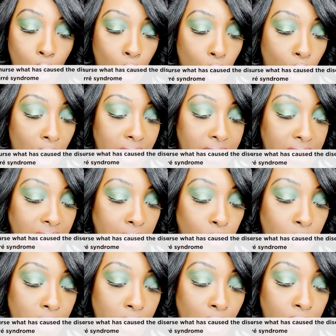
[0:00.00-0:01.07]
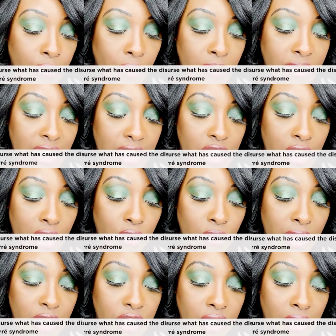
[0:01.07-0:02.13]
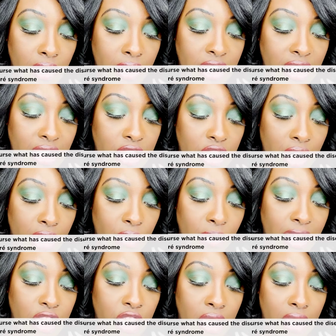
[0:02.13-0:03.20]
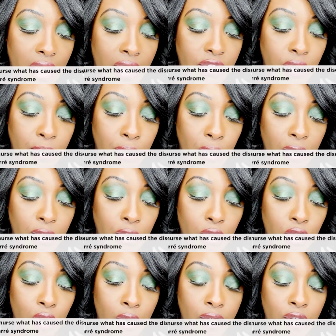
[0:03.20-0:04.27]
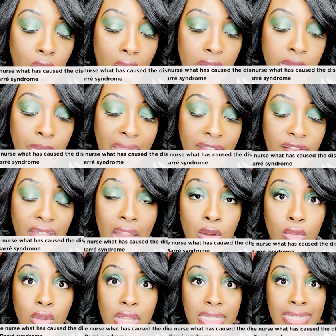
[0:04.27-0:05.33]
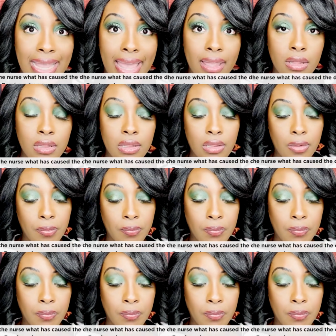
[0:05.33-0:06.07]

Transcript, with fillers: Or D, results from degeneration, degeneration of the peripheral nerve caused by viral attacks.